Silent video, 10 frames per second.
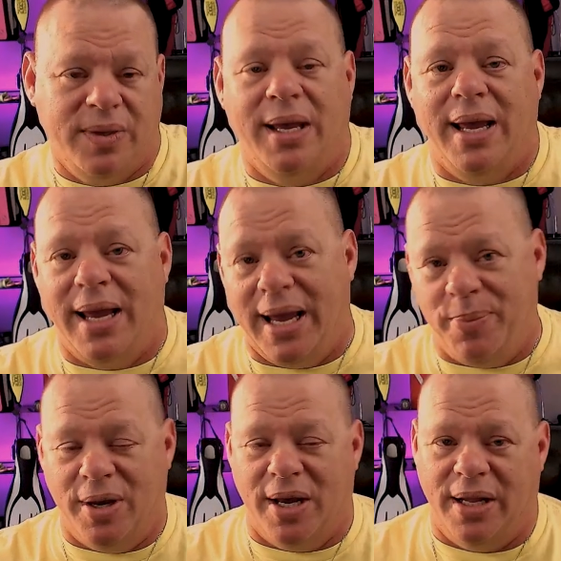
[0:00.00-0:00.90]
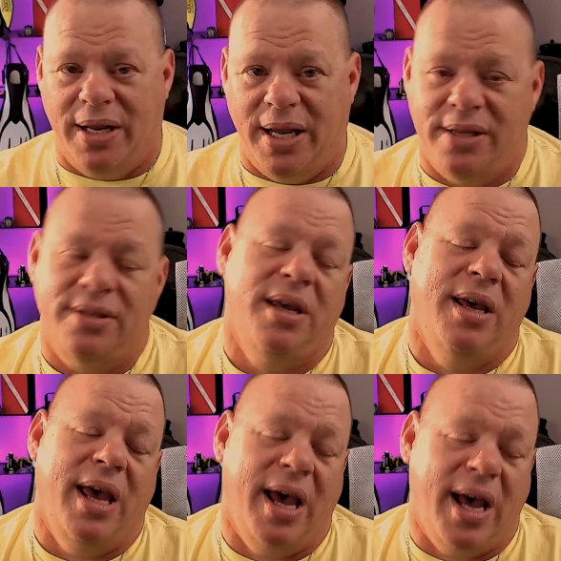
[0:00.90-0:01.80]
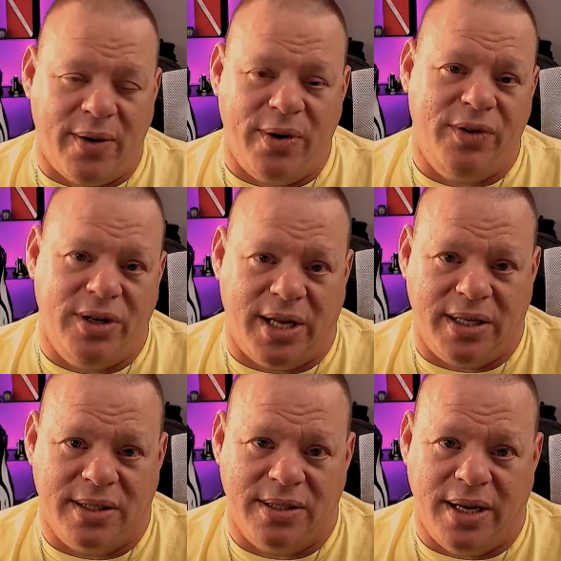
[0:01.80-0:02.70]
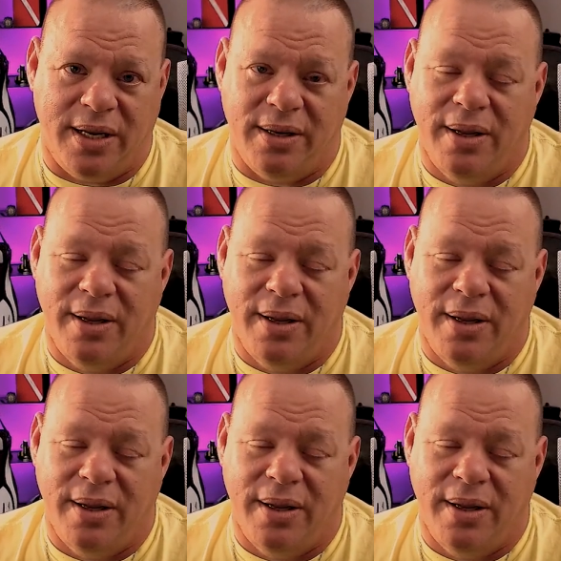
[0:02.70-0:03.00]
Happy Holidays, however you like to say it.